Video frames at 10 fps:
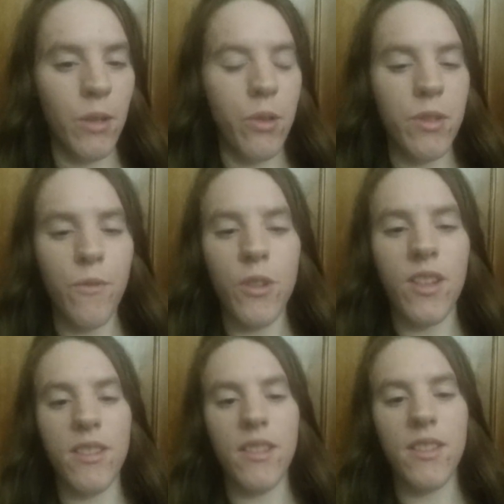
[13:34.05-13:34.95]
Lucifer
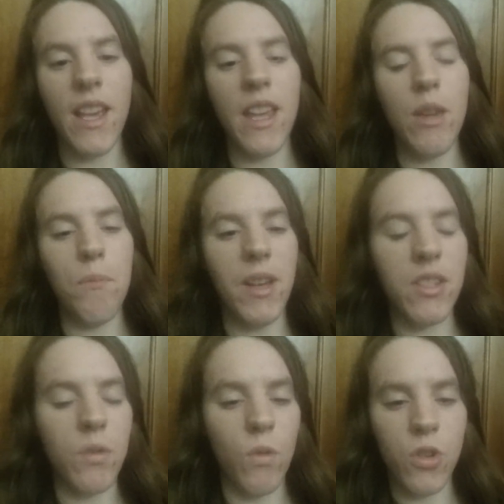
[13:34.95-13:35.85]
doesn't say, "You
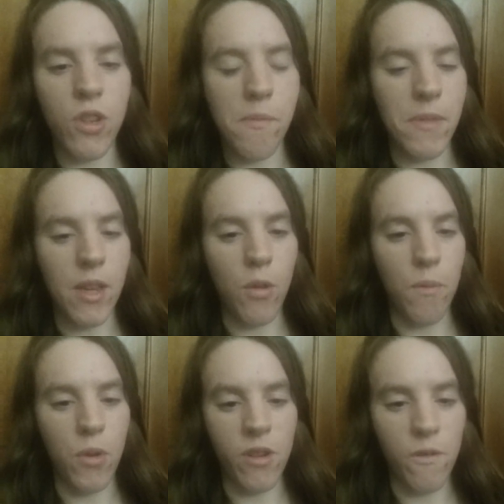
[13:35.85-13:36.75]
must worship me or
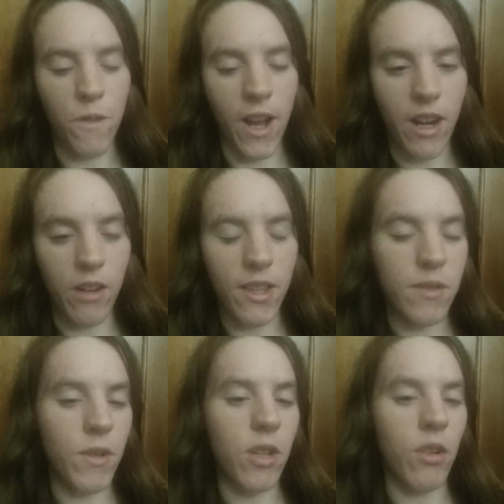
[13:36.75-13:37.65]
burn in fire."
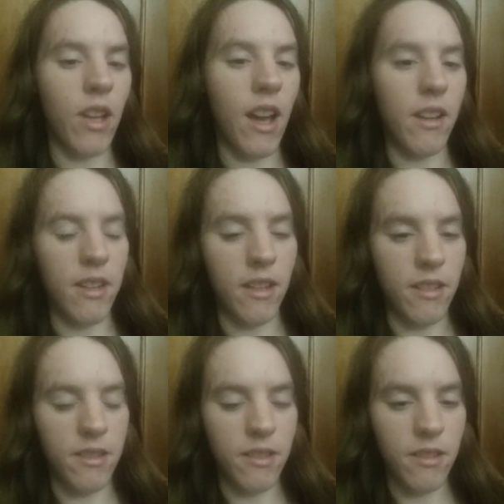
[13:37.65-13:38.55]
That's what your God
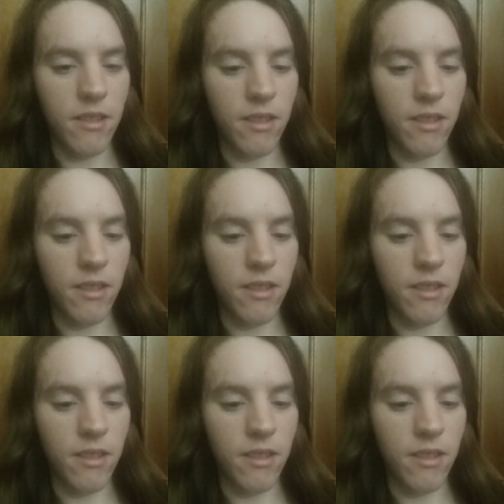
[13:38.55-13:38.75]
does.